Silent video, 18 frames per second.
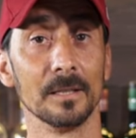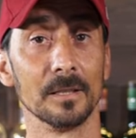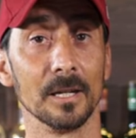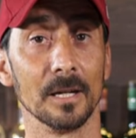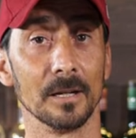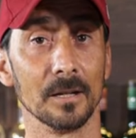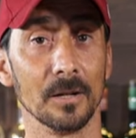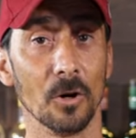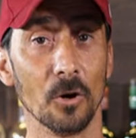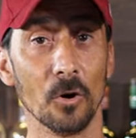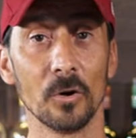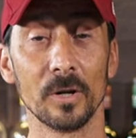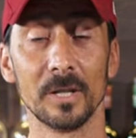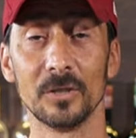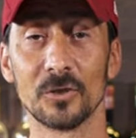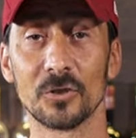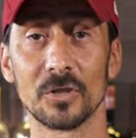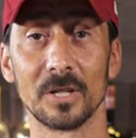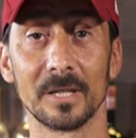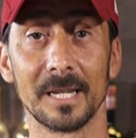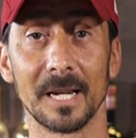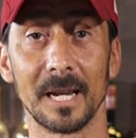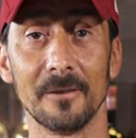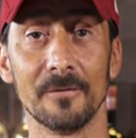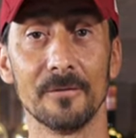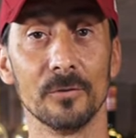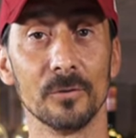the orange and
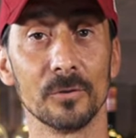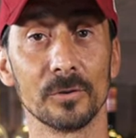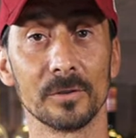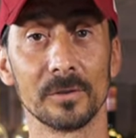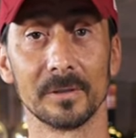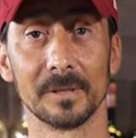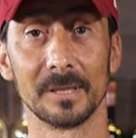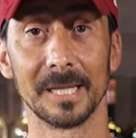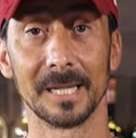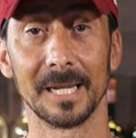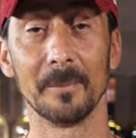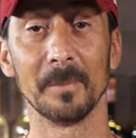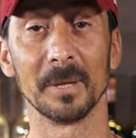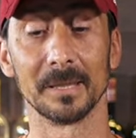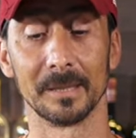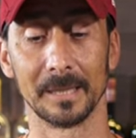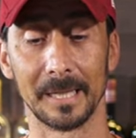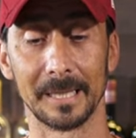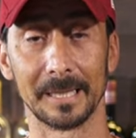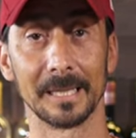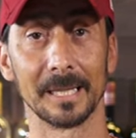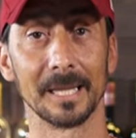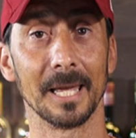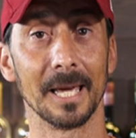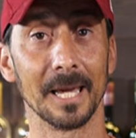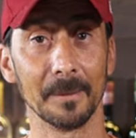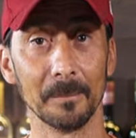grapefruit, the lemon and the
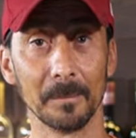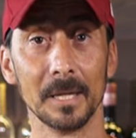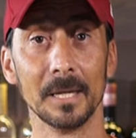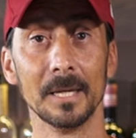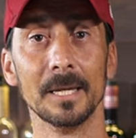lime.